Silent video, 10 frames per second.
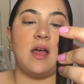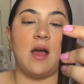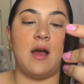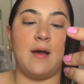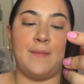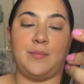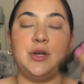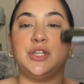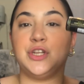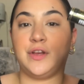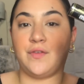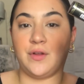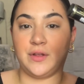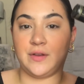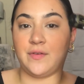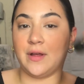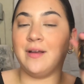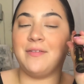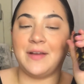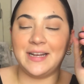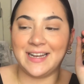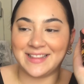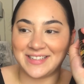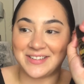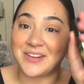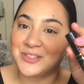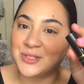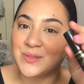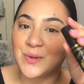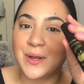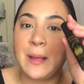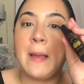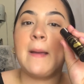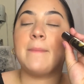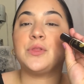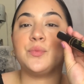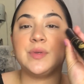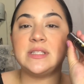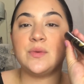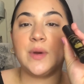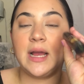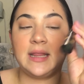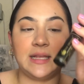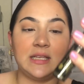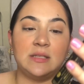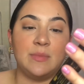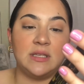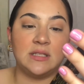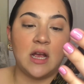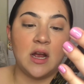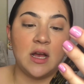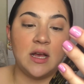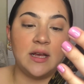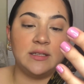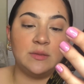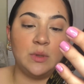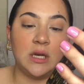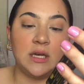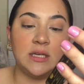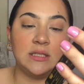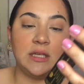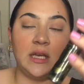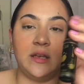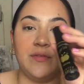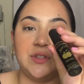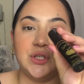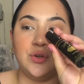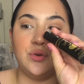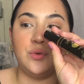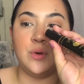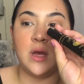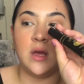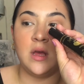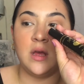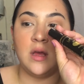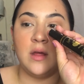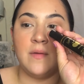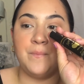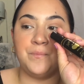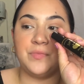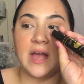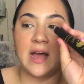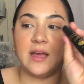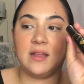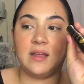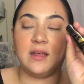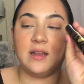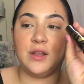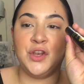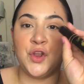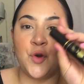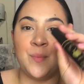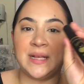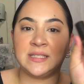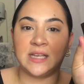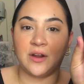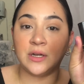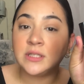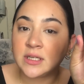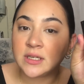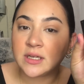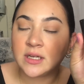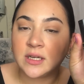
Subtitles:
I'm pretty sure you can find it at the dollar store. But the reason why I like this mascara is because it gives you that no mascara look.